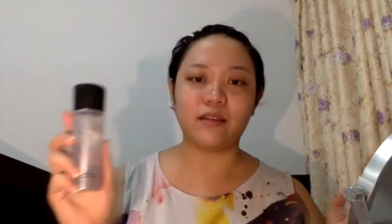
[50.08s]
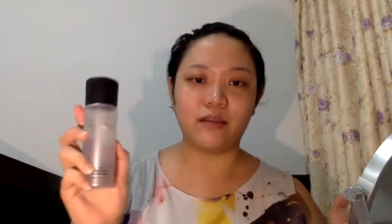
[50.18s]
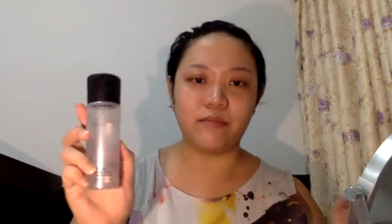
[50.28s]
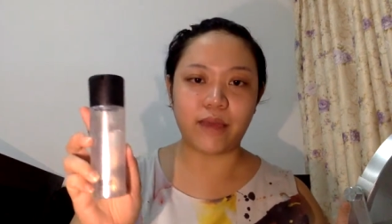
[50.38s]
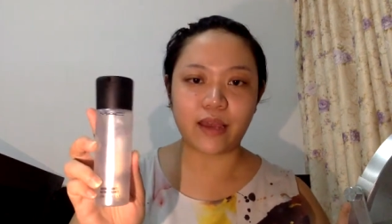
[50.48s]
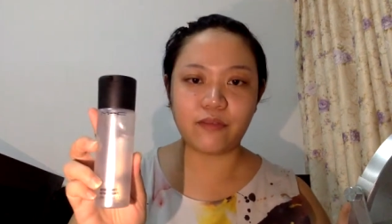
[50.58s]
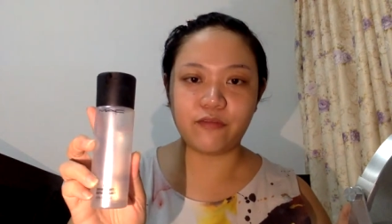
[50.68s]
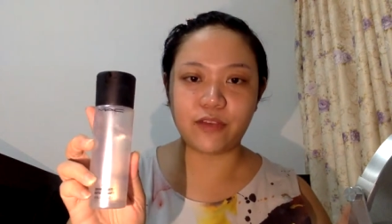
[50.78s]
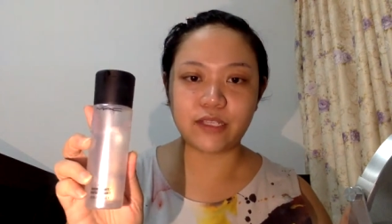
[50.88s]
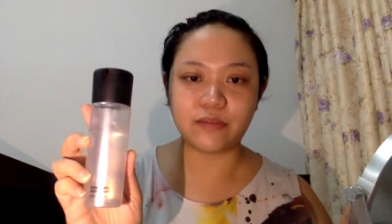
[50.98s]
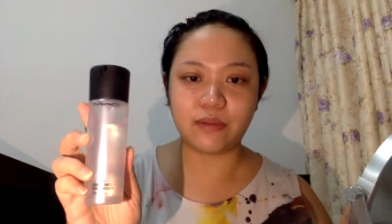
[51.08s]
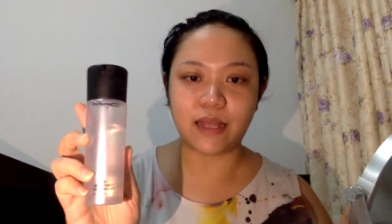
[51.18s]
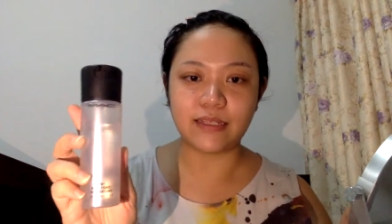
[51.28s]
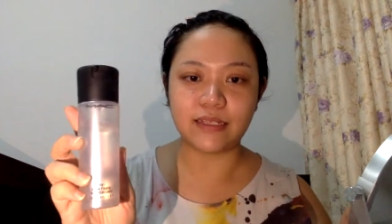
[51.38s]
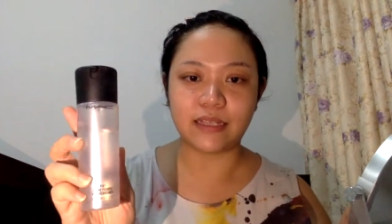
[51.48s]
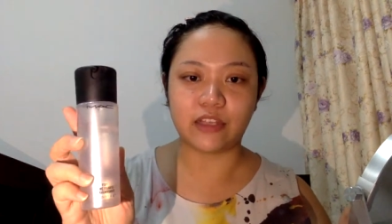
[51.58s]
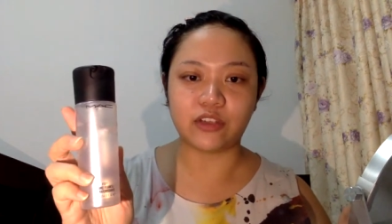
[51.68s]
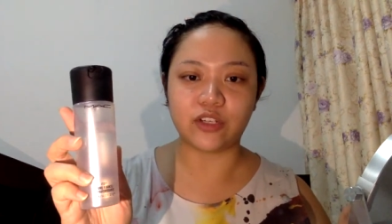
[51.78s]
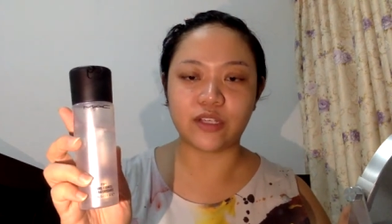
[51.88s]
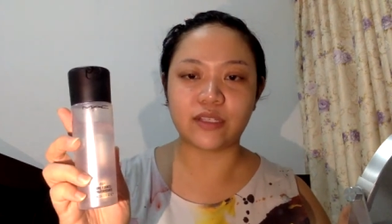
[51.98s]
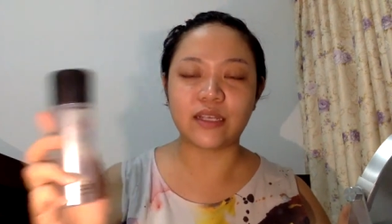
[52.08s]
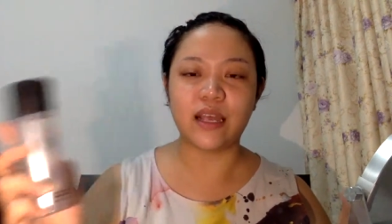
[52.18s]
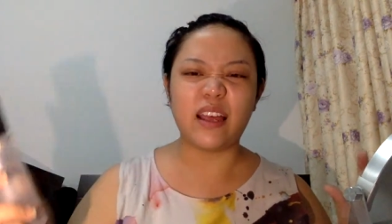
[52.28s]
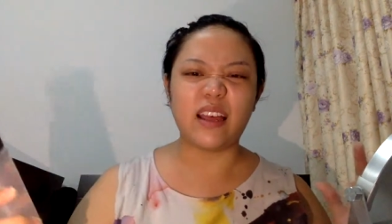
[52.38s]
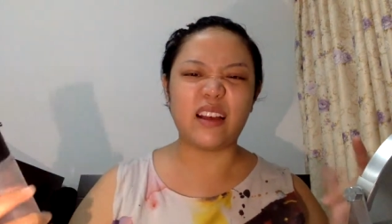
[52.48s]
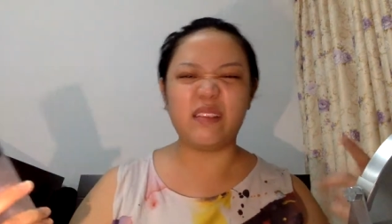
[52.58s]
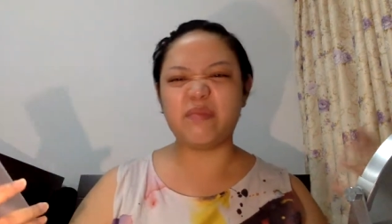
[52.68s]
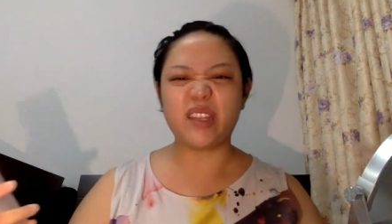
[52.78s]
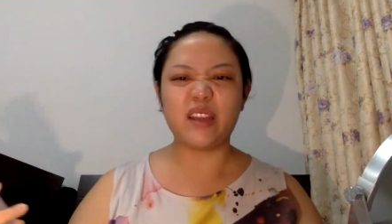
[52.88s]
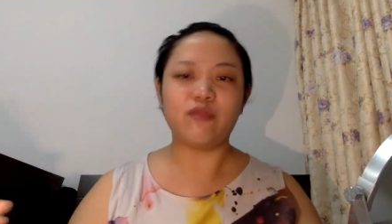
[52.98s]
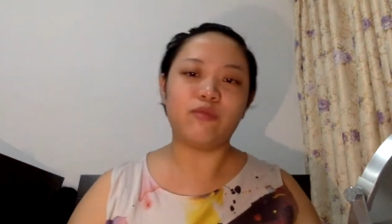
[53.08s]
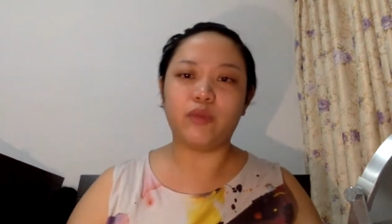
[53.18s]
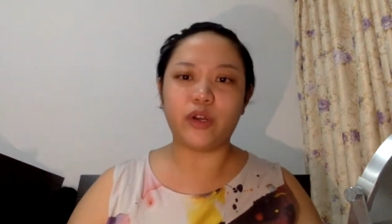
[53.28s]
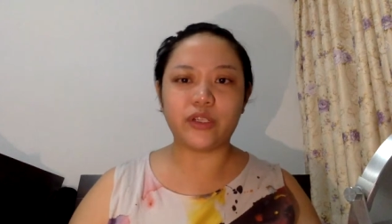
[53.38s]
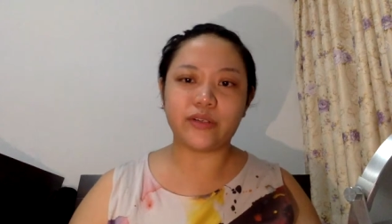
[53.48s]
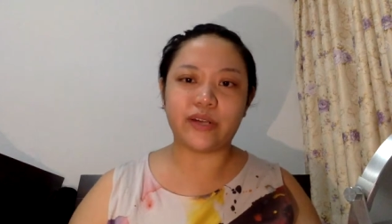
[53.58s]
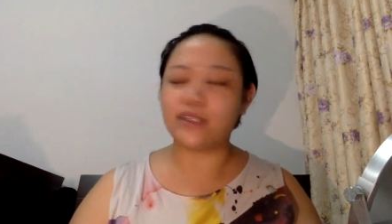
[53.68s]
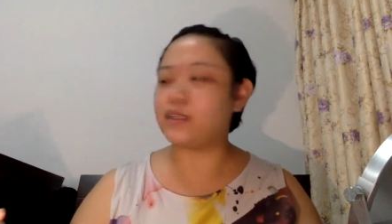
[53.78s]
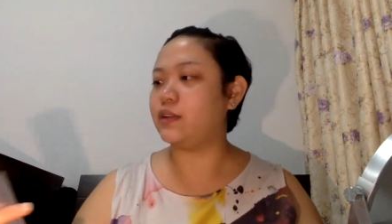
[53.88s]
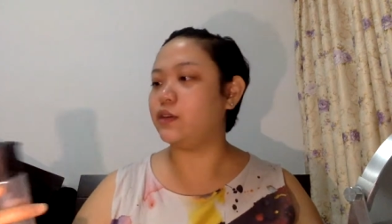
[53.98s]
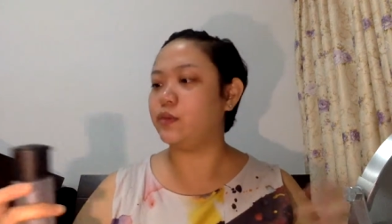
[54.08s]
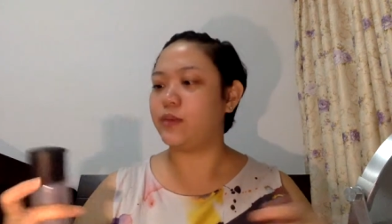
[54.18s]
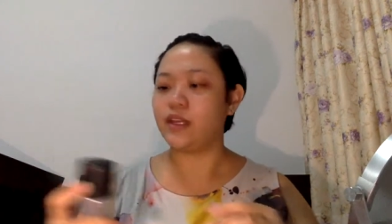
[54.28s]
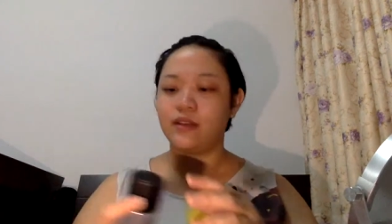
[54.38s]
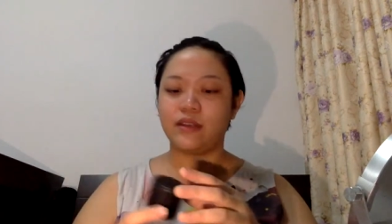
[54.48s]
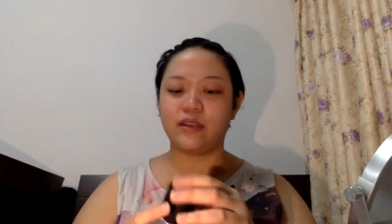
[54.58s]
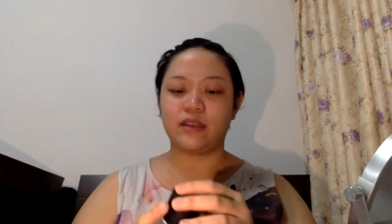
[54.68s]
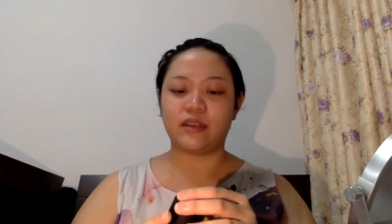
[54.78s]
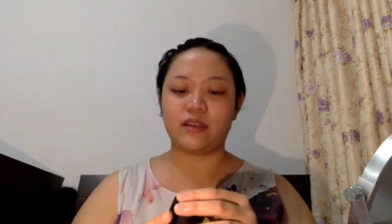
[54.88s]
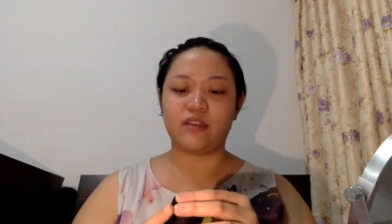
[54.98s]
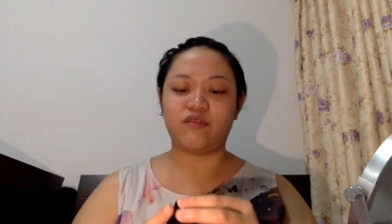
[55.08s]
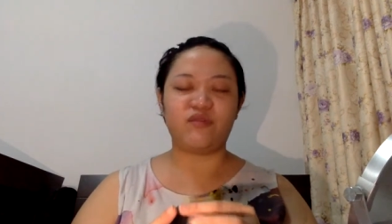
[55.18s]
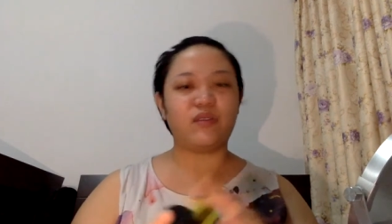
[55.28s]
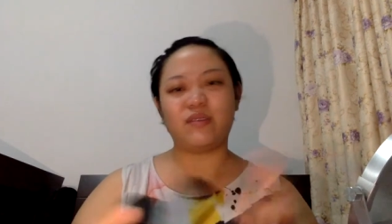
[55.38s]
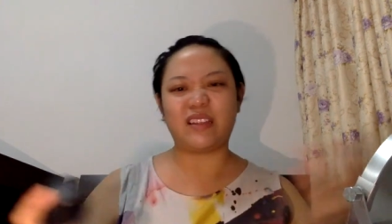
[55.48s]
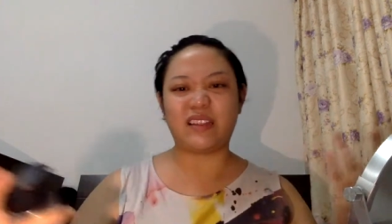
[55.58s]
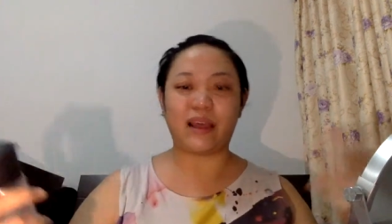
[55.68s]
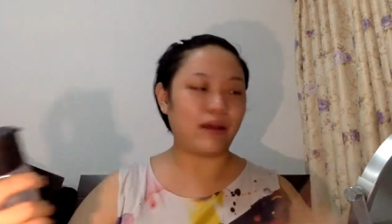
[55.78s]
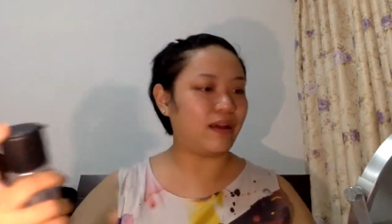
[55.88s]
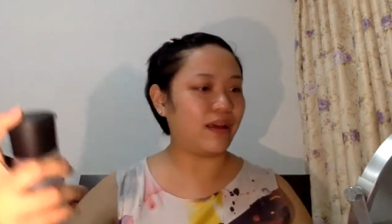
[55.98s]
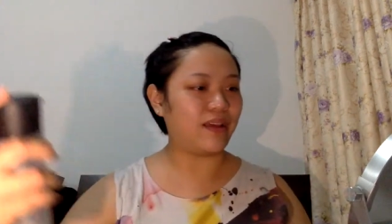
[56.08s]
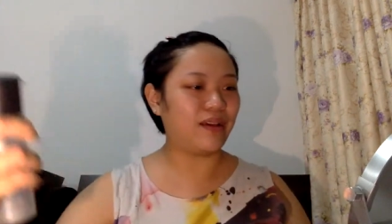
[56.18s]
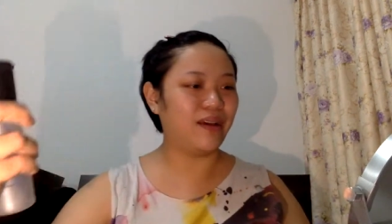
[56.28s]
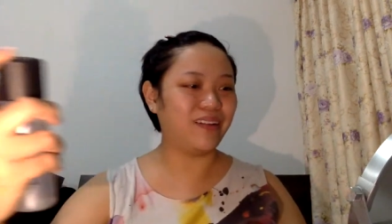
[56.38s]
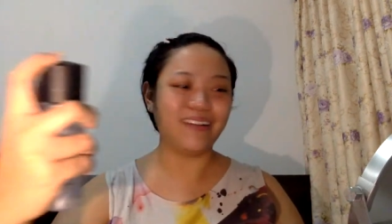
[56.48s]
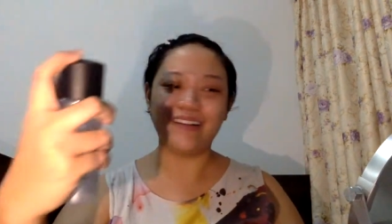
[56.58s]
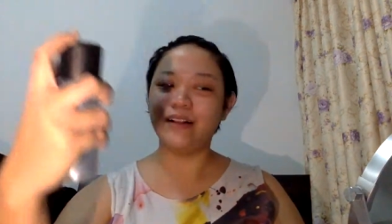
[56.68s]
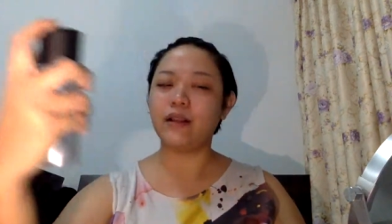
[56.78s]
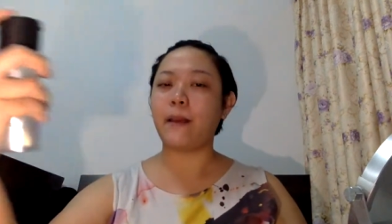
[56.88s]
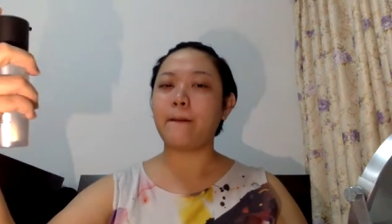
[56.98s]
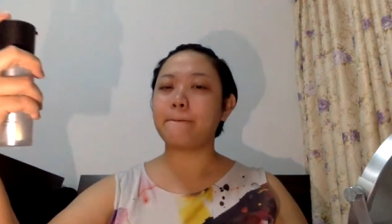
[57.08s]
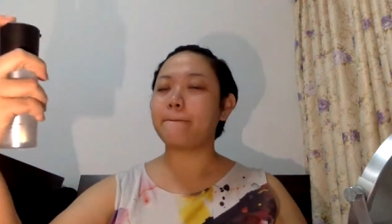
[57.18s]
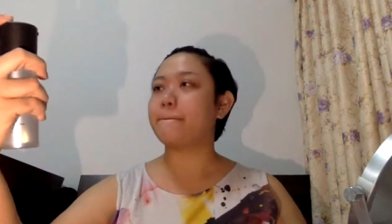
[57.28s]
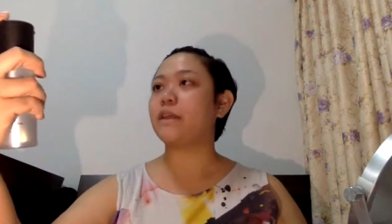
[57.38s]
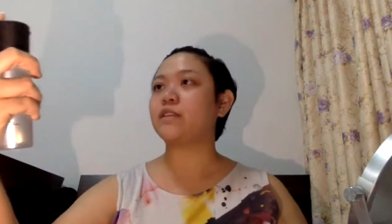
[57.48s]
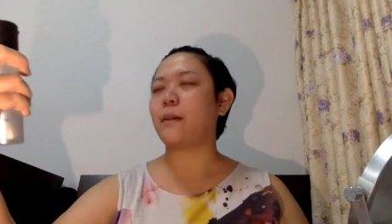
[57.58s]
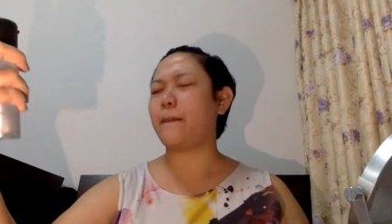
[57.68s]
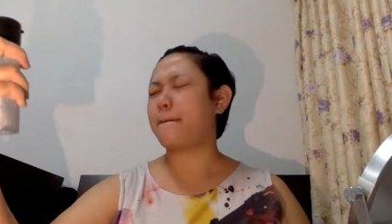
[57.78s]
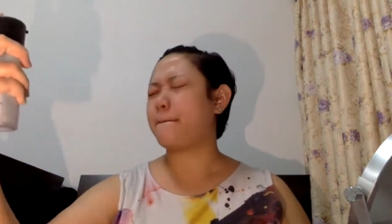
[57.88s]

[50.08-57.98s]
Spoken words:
MAC Fix Plus and just kind of moisturize a little bit. If yeah, I so.